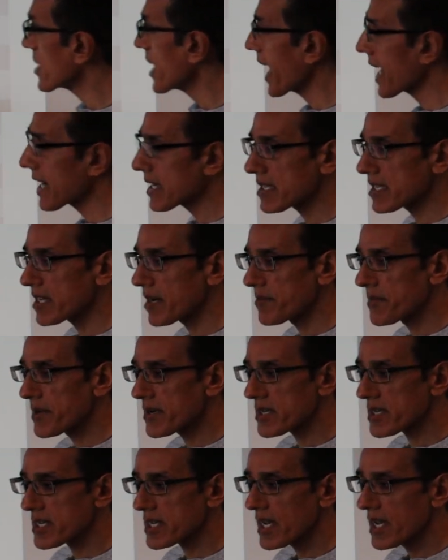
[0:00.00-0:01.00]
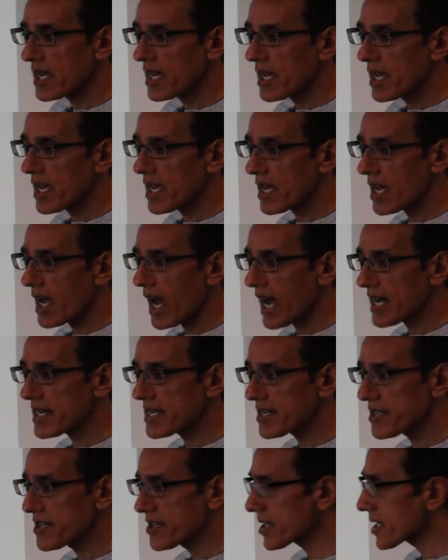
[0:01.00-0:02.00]
hex numbers
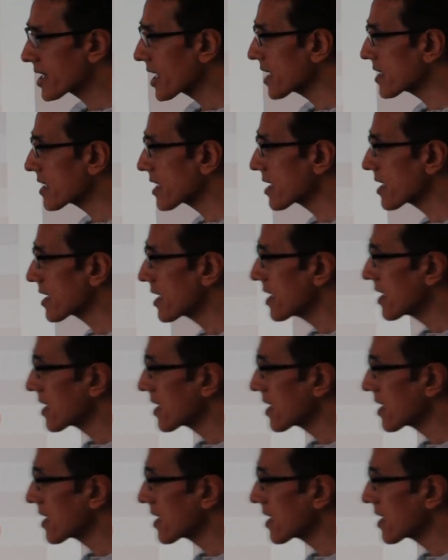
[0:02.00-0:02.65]
added together